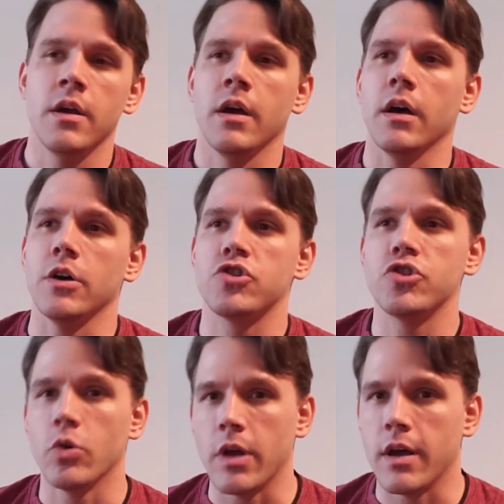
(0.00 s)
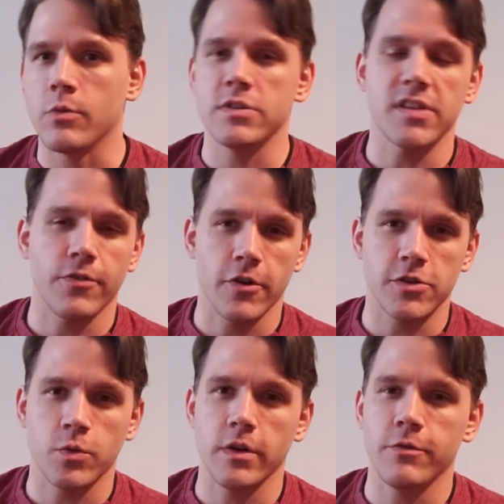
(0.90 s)
Shodan is the
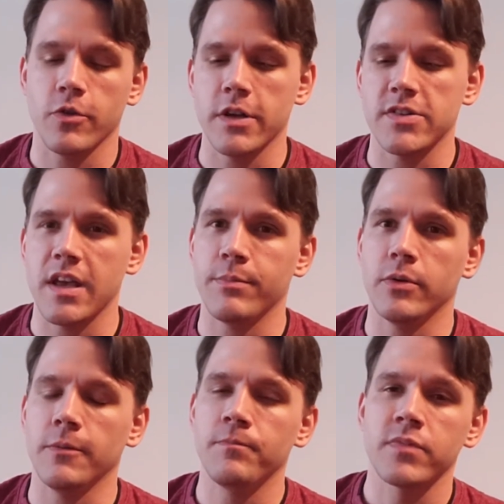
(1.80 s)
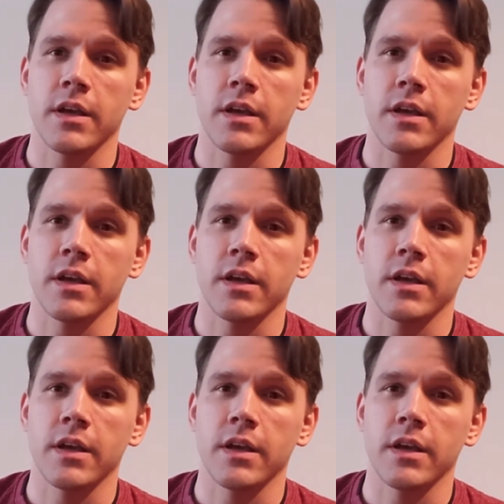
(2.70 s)
first one, for example.